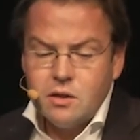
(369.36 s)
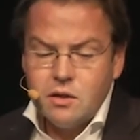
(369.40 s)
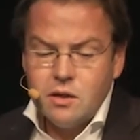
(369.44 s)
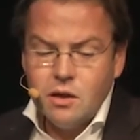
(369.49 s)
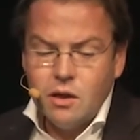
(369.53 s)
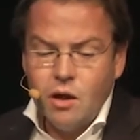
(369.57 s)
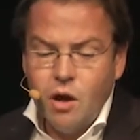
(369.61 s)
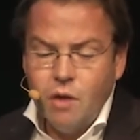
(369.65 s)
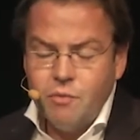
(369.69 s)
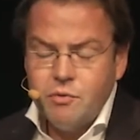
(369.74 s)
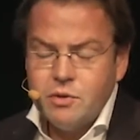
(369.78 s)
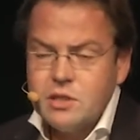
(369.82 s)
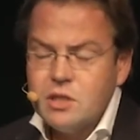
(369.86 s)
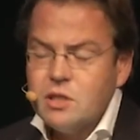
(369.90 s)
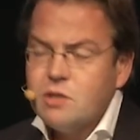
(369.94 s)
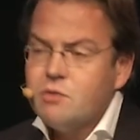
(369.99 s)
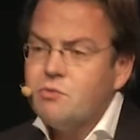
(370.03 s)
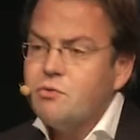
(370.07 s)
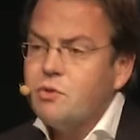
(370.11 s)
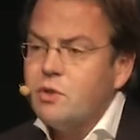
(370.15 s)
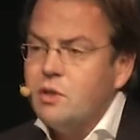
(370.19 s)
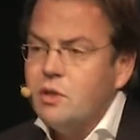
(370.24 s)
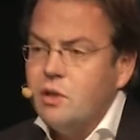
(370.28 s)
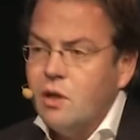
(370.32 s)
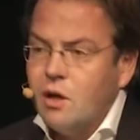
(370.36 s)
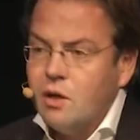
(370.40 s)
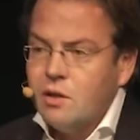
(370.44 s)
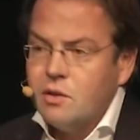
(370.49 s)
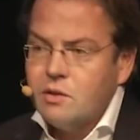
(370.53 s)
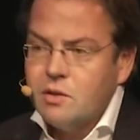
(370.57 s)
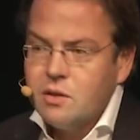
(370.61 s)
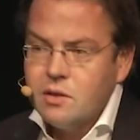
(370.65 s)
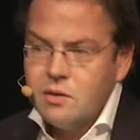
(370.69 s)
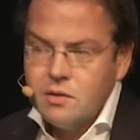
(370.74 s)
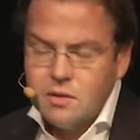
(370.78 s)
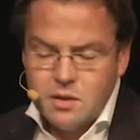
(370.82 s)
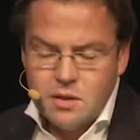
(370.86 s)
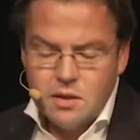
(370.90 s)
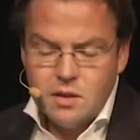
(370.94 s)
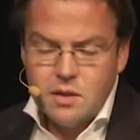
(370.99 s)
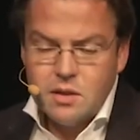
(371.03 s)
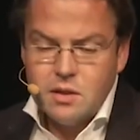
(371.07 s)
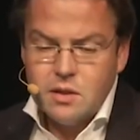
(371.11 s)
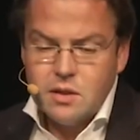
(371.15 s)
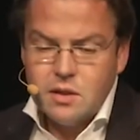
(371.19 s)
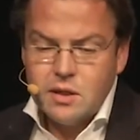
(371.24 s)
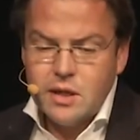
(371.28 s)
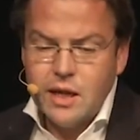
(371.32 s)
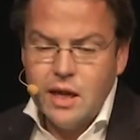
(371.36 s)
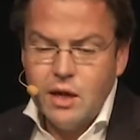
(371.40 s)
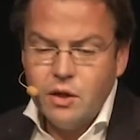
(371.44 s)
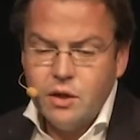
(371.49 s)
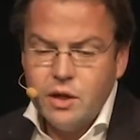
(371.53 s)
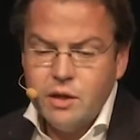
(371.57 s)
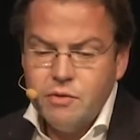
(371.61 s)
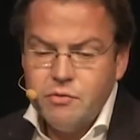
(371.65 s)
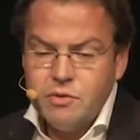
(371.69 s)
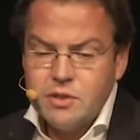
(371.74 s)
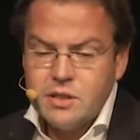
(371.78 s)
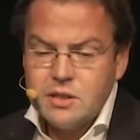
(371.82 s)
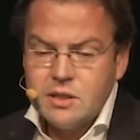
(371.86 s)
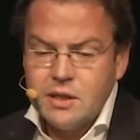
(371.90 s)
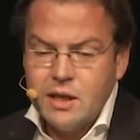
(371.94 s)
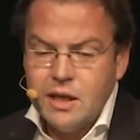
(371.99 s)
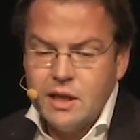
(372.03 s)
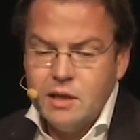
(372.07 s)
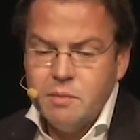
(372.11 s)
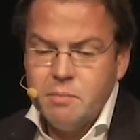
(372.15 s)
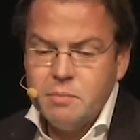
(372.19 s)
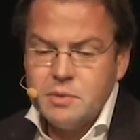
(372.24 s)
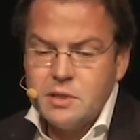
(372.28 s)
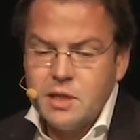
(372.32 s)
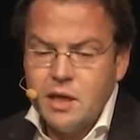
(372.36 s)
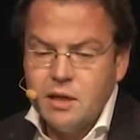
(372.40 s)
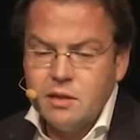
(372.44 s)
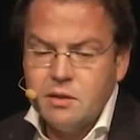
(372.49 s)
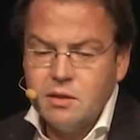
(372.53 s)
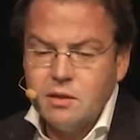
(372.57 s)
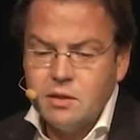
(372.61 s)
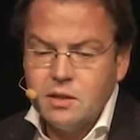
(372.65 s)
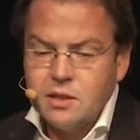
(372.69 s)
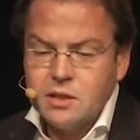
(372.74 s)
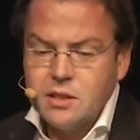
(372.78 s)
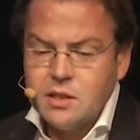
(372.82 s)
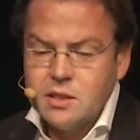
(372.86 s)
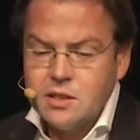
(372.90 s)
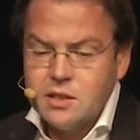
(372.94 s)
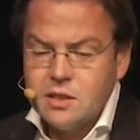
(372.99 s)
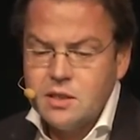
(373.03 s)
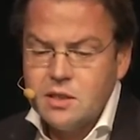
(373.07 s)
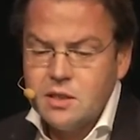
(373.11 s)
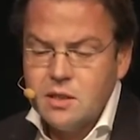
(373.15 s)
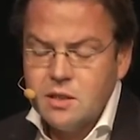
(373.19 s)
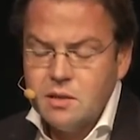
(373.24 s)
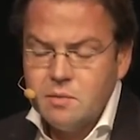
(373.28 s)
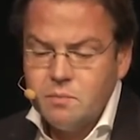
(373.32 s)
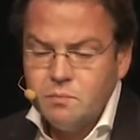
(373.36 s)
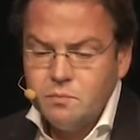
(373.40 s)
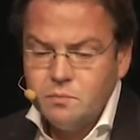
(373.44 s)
The offices for the other caregivers and the psychologist.